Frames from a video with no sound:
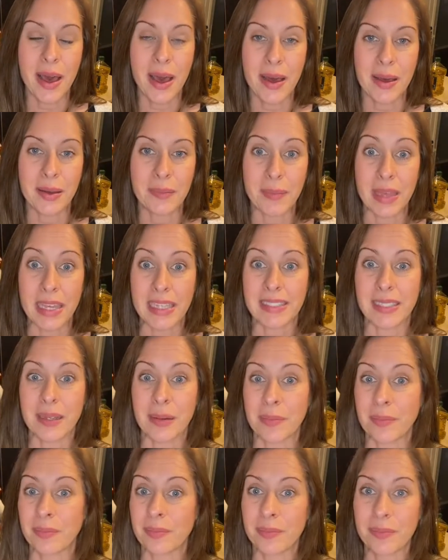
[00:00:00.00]
make
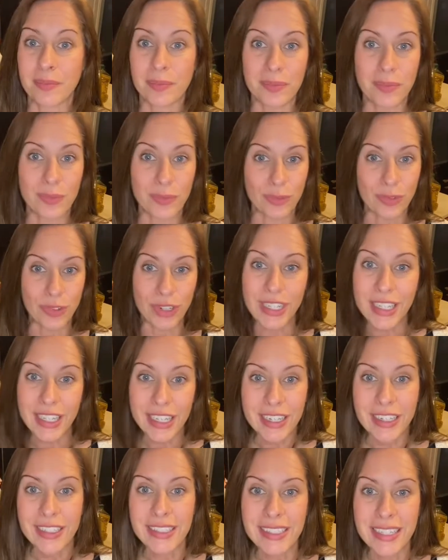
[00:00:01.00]
some really good
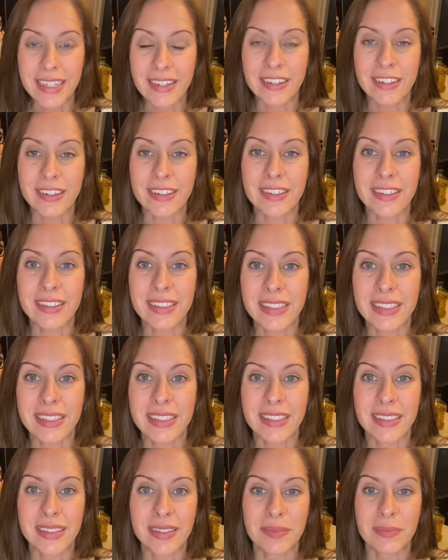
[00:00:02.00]
dinners,
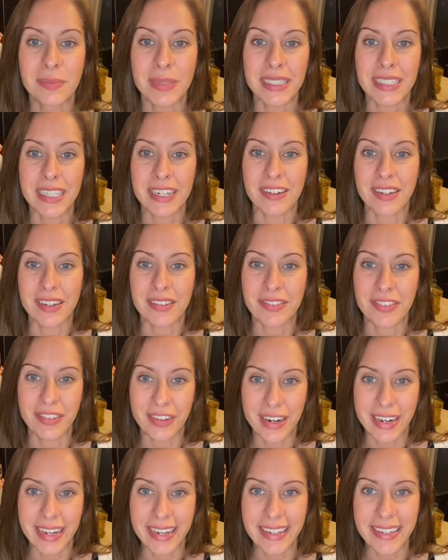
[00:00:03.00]
but
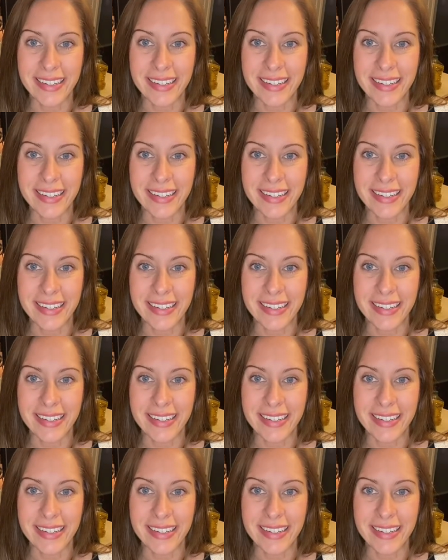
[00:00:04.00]
dairy-free.